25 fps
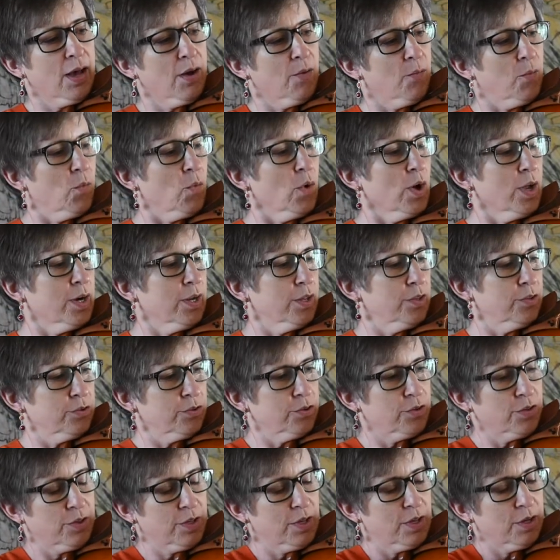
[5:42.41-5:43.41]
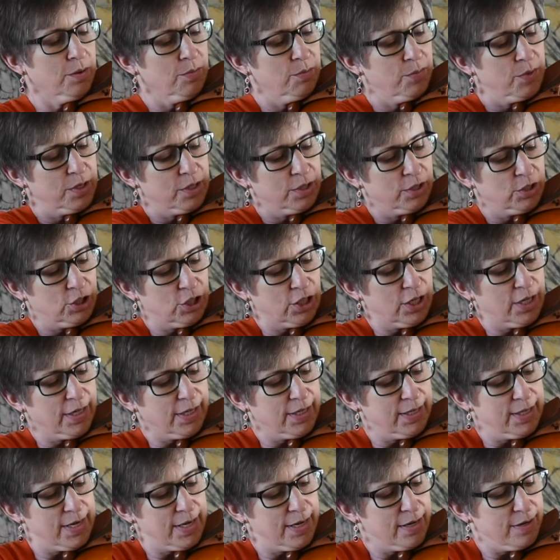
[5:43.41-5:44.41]
One other thing I want to check
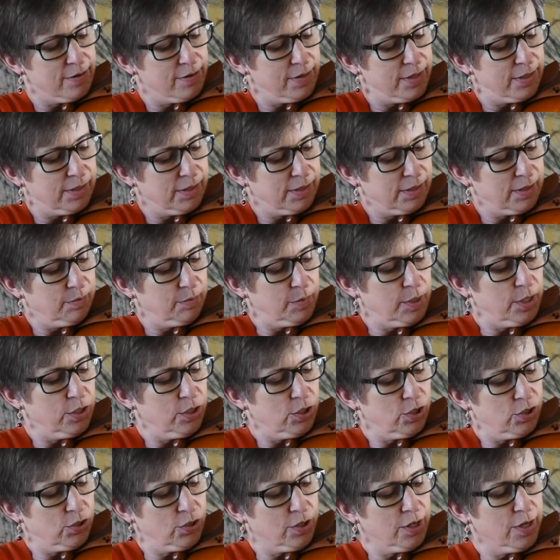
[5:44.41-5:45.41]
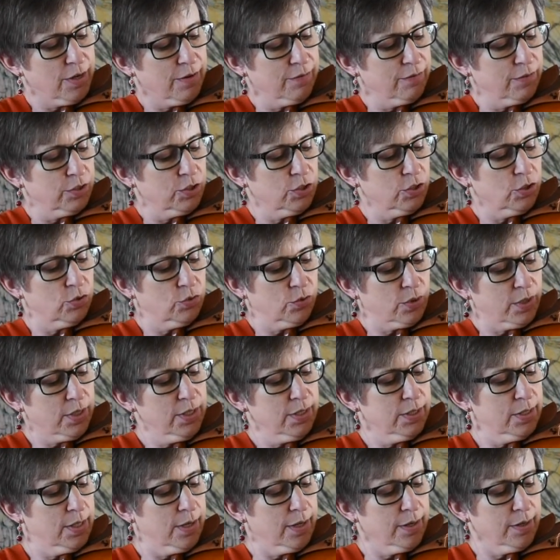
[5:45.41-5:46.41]
now is to make sure I have a
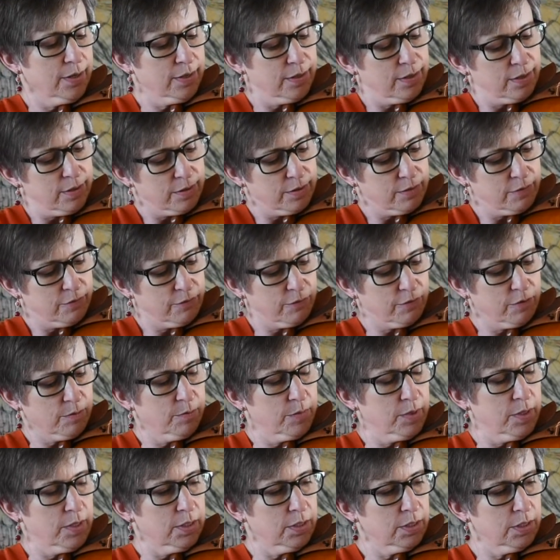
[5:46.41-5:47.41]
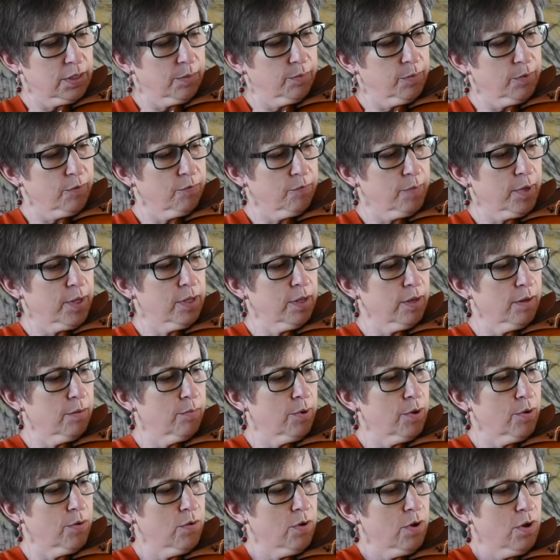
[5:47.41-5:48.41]
straight line from the tip of my
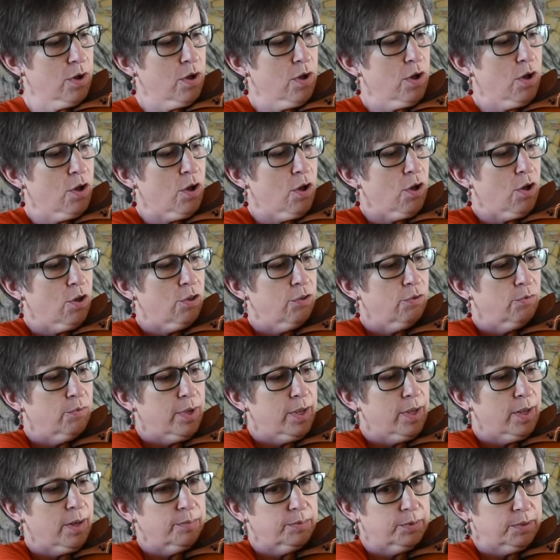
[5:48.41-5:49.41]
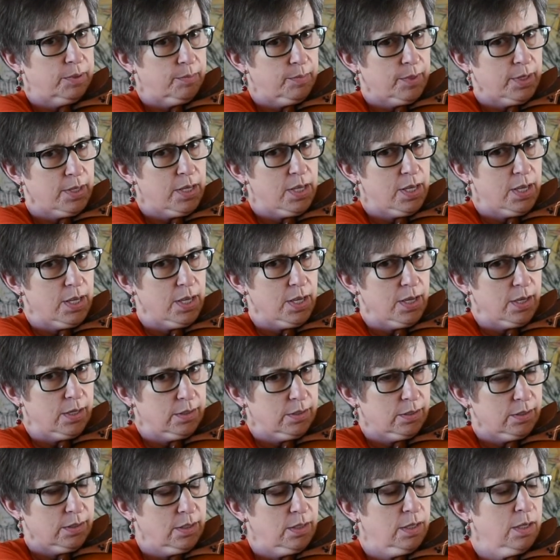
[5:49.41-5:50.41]
elbow all the way up to my
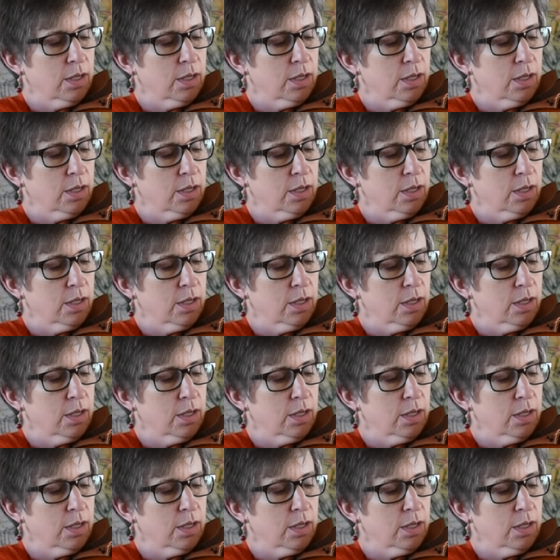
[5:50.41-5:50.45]
hand,